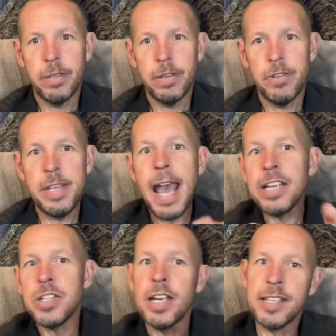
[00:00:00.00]
The
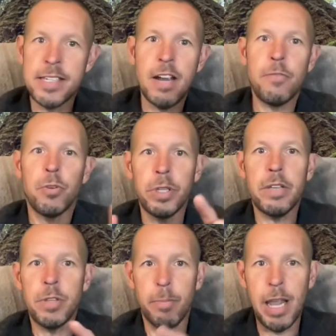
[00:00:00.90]
assets never
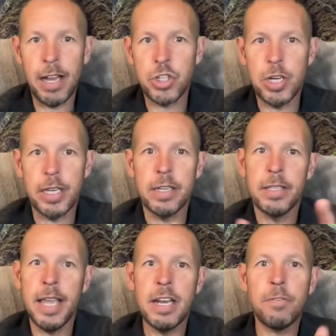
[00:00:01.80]
leave the blockchain.
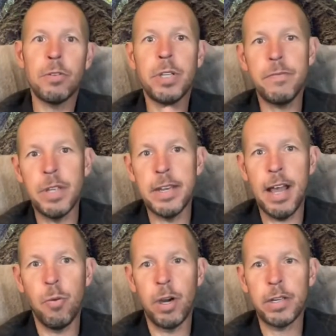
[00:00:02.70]
They never leave the
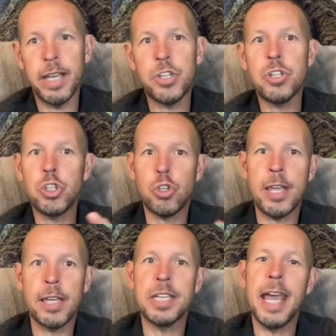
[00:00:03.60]
network. They just
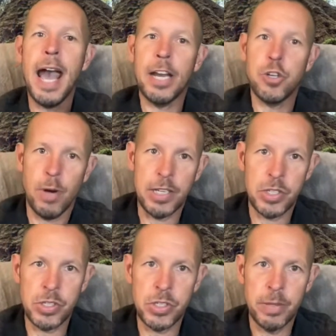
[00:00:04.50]
change
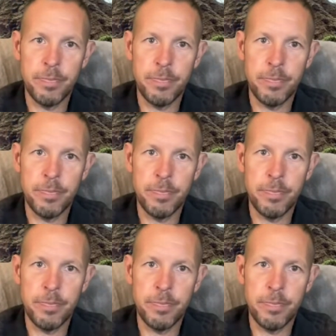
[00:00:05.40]
addresses.